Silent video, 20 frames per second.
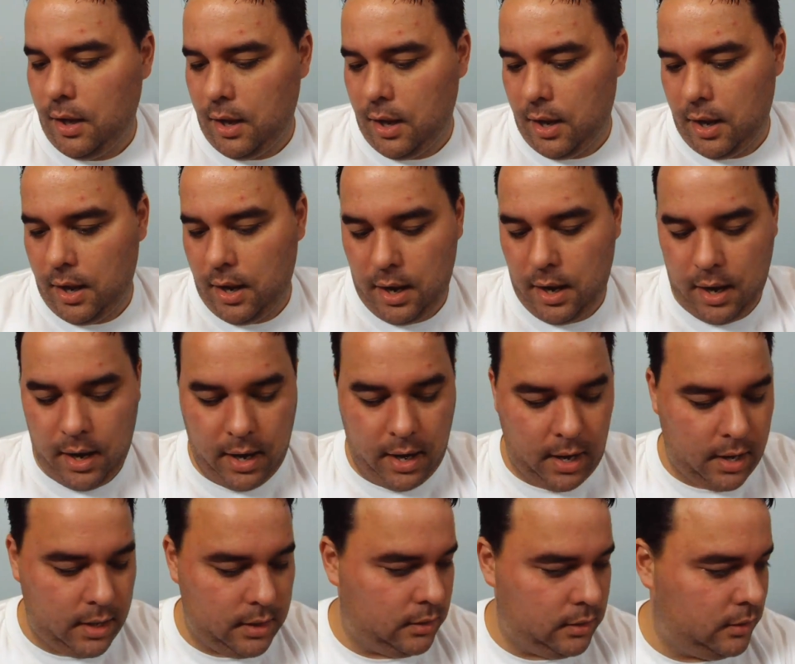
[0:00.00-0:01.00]

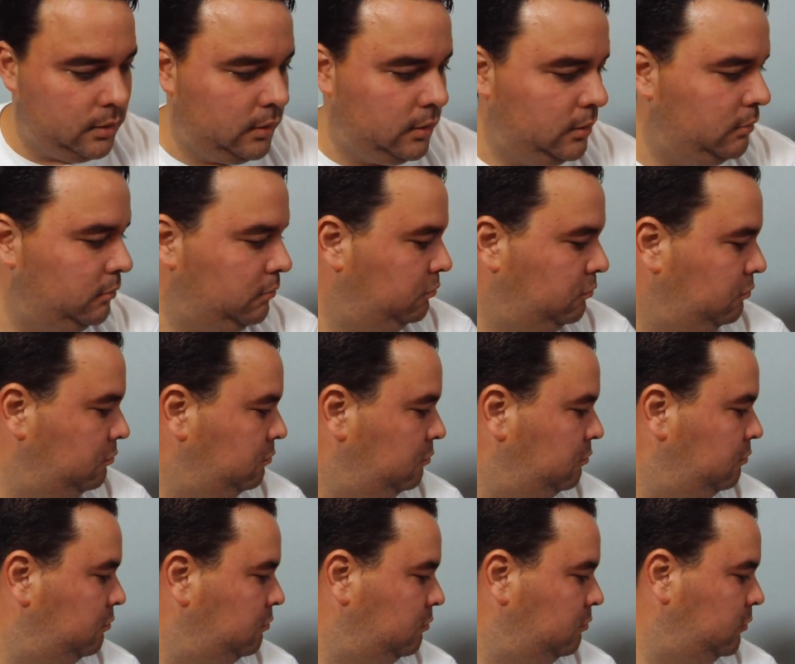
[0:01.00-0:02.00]
And
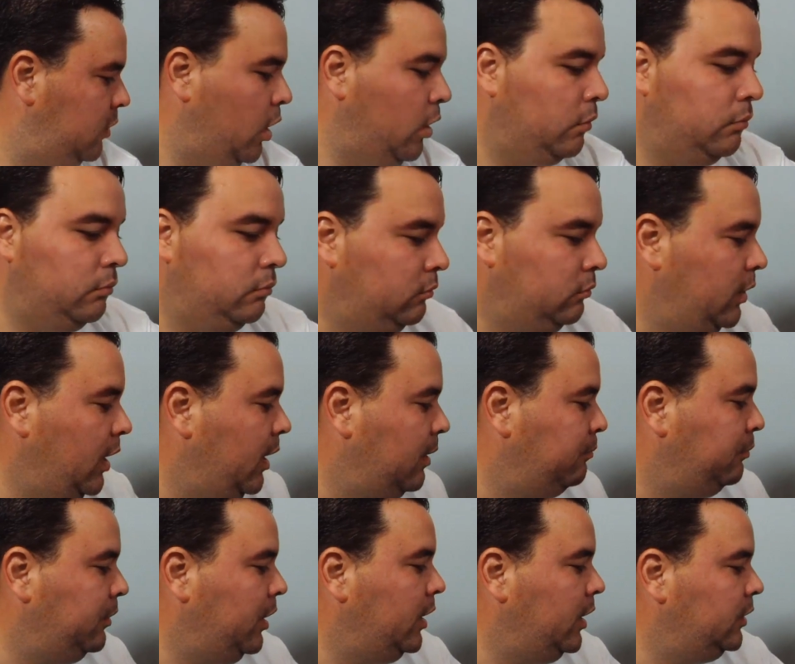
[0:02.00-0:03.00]
oh yeah,
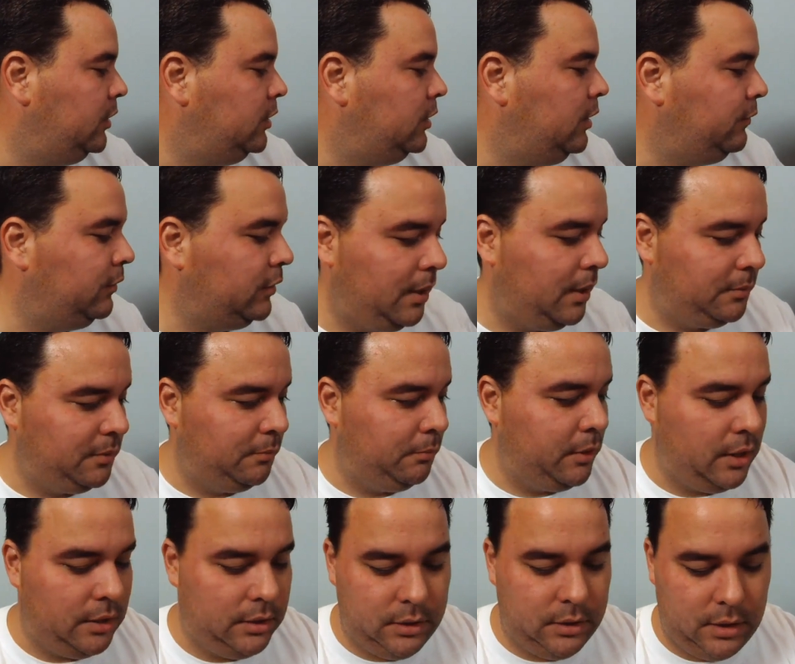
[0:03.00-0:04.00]
bloods, different types of
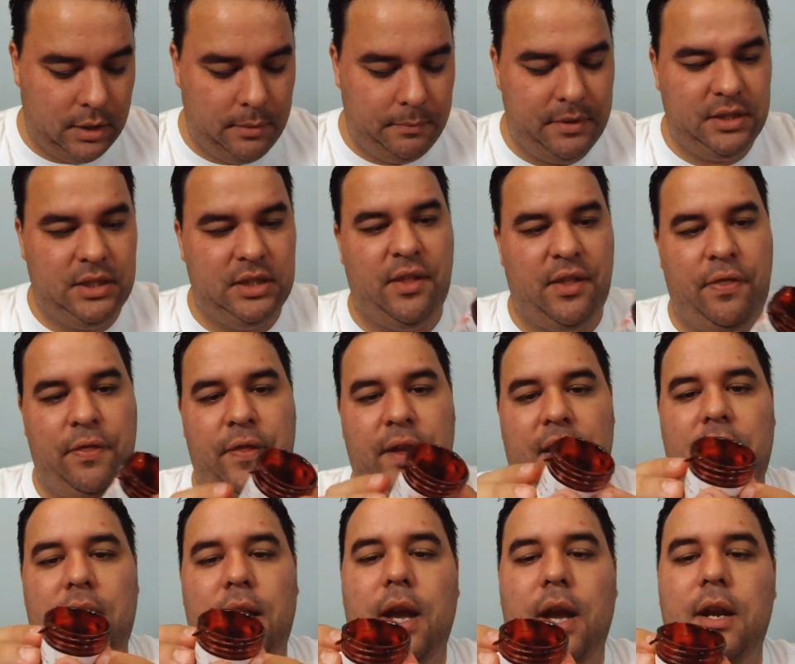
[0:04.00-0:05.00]
bloods. This is a
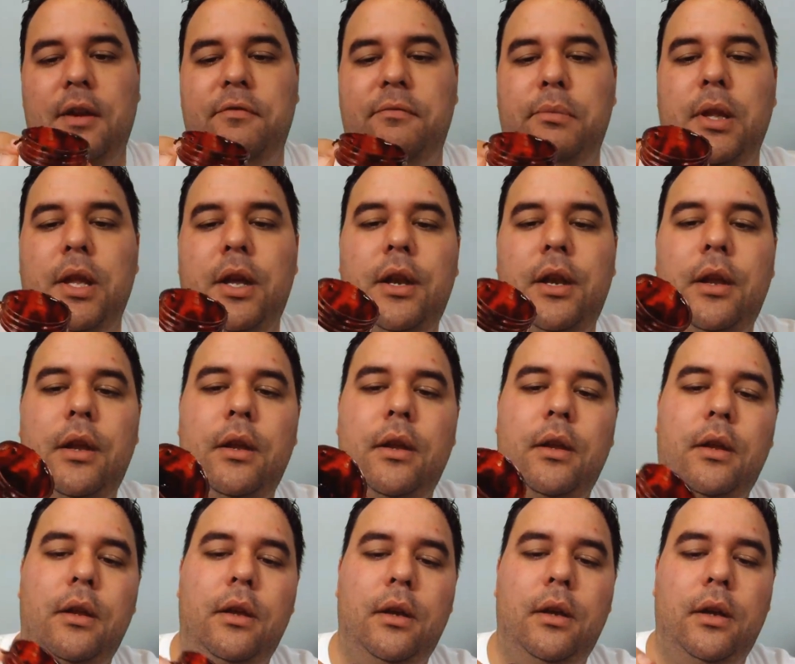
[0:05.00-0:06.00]
thick kind of blood.
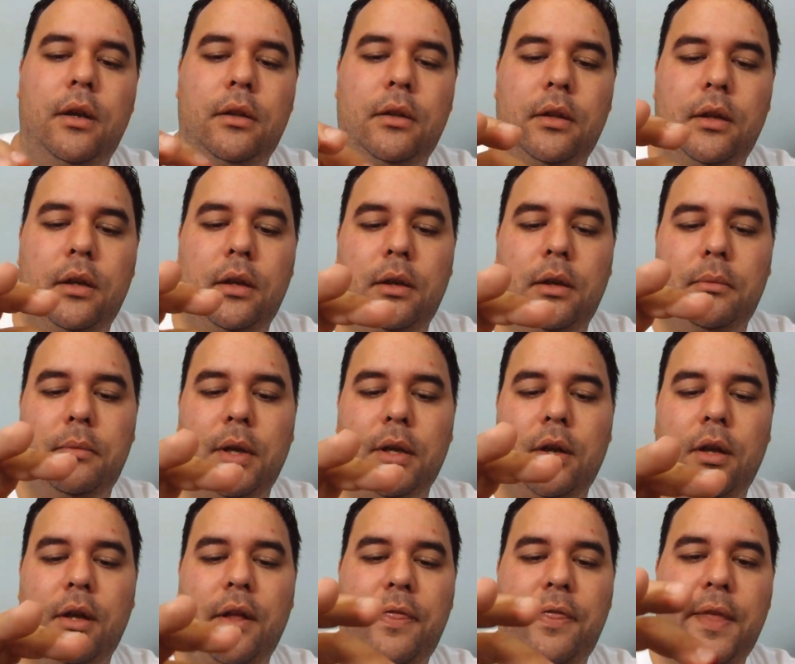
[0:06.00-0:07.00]
I
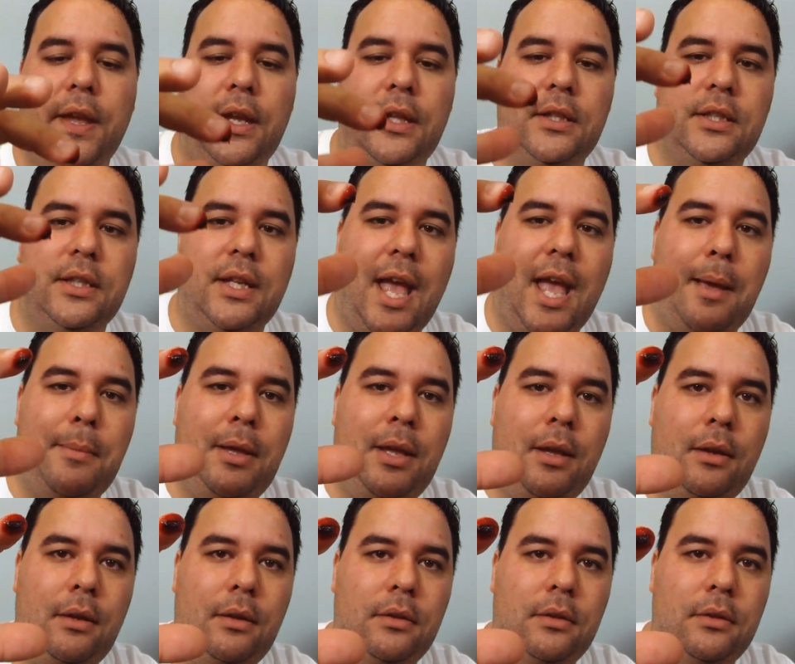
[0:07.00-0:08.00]
call it thick and scabby.
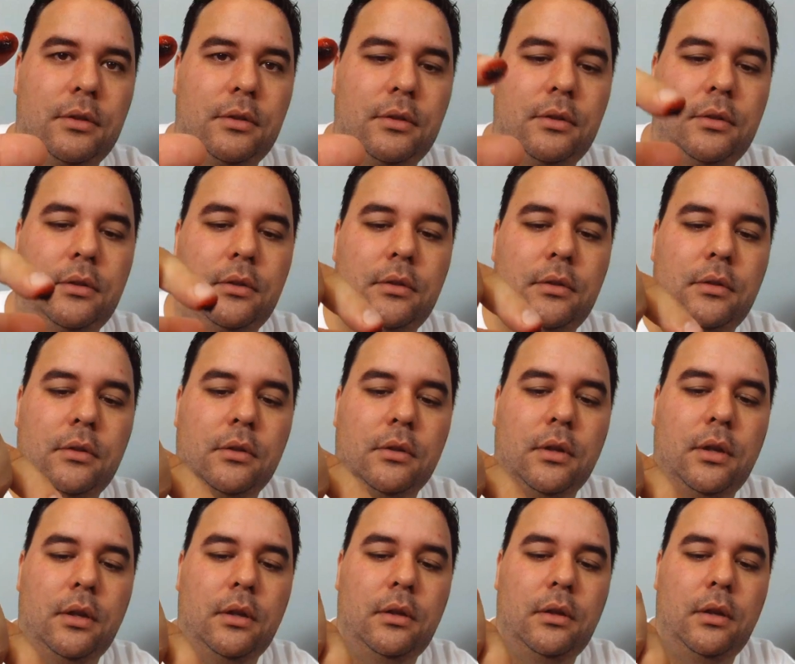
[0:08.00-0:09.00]

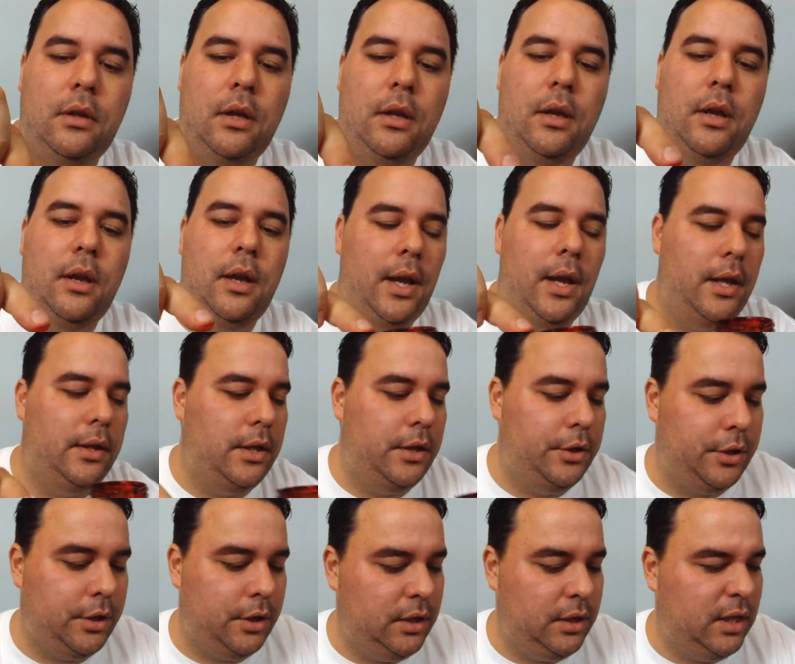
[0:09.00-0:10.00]
Okay, and then
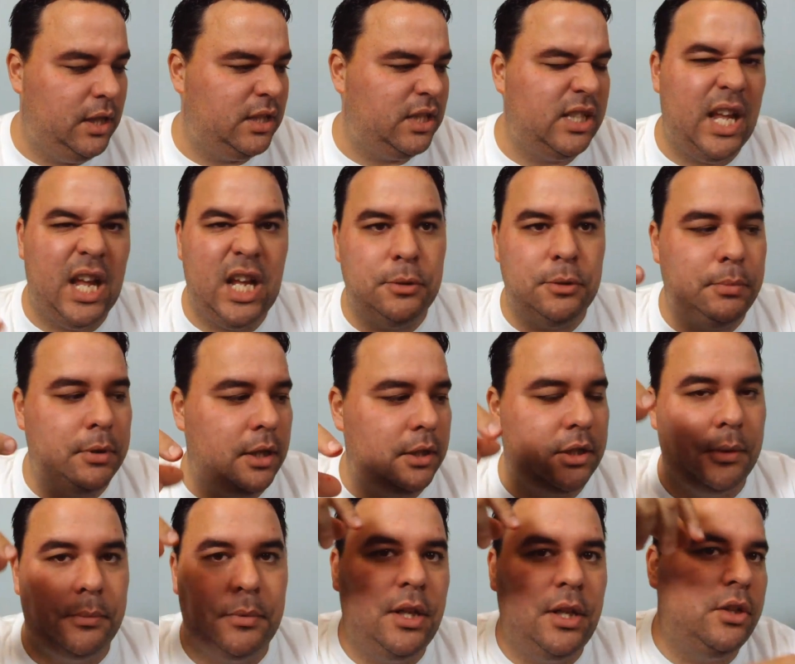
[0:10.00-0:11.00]
you're going to need a stage blood,
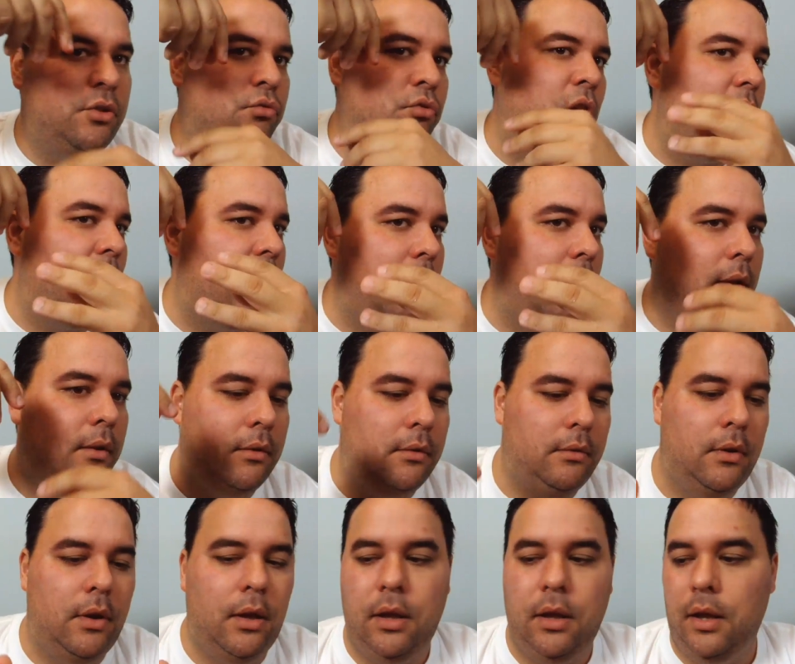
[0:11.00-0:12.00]
something that's runny.
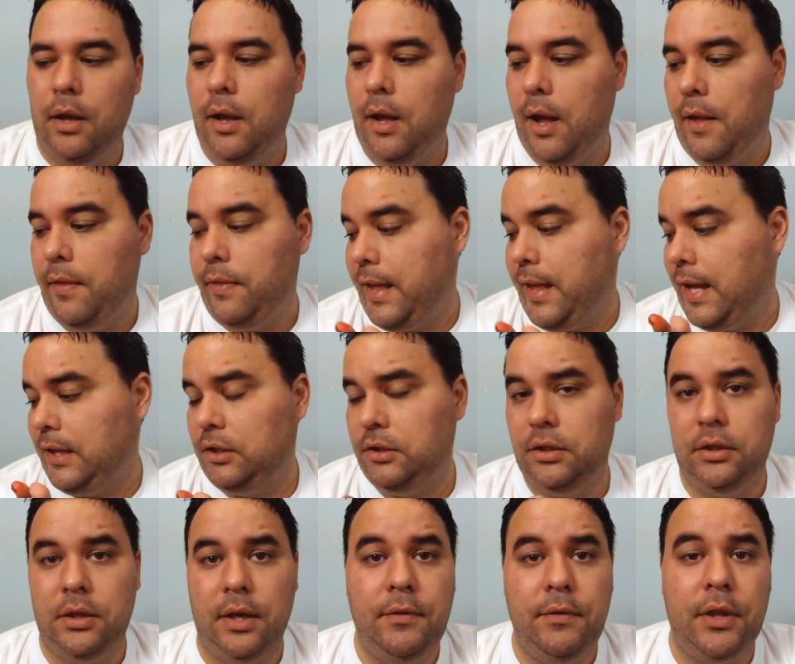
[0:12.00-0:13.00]
And
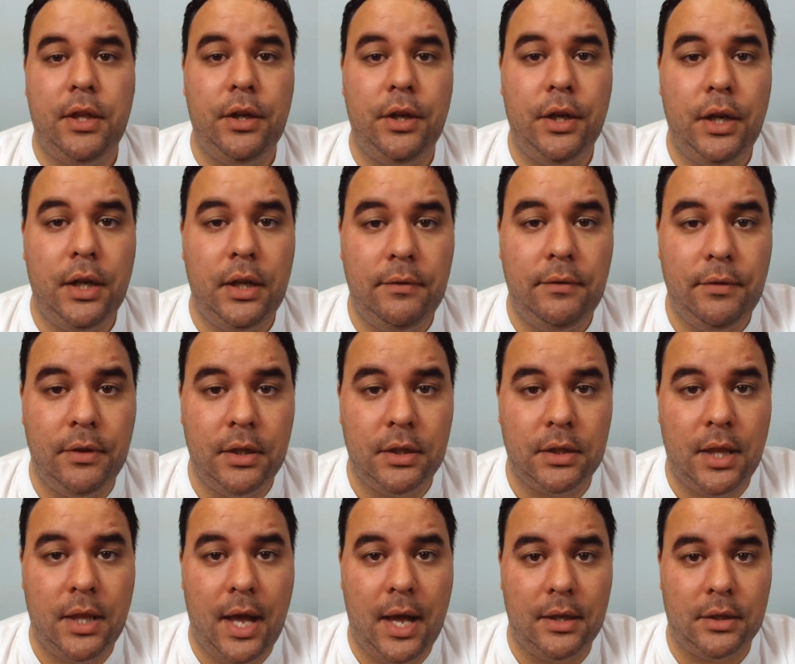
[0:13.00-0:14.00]
that's everything you're going to need for this
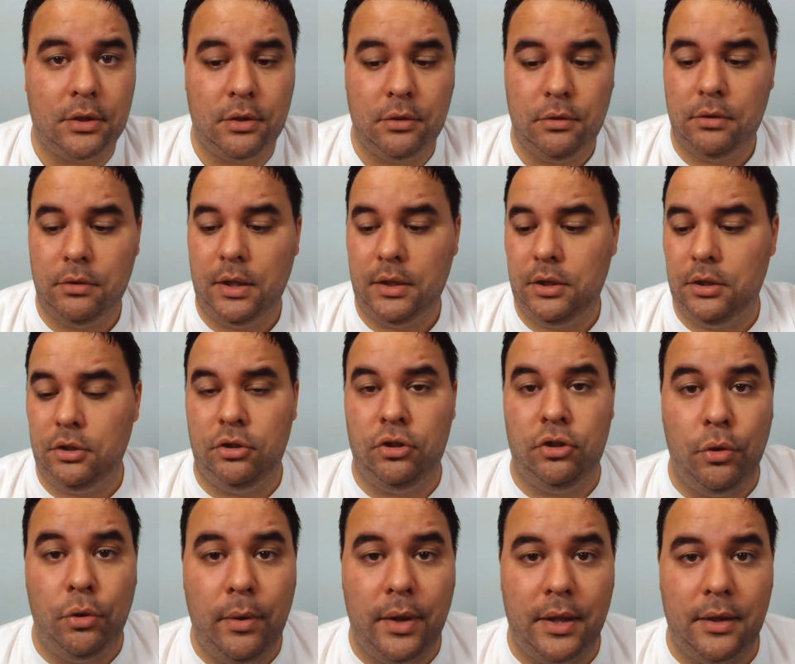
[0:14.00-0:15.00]
class, so let's
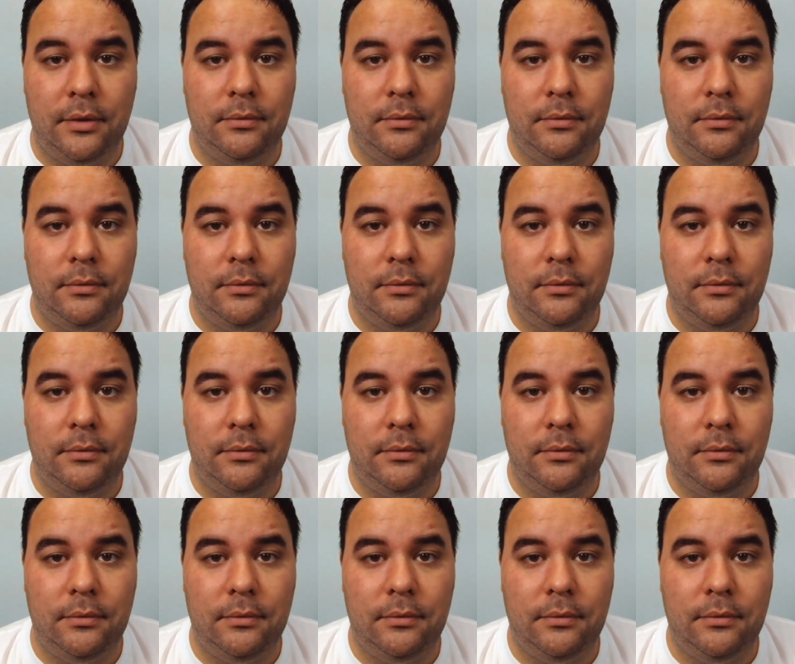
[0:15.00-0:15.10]
do it.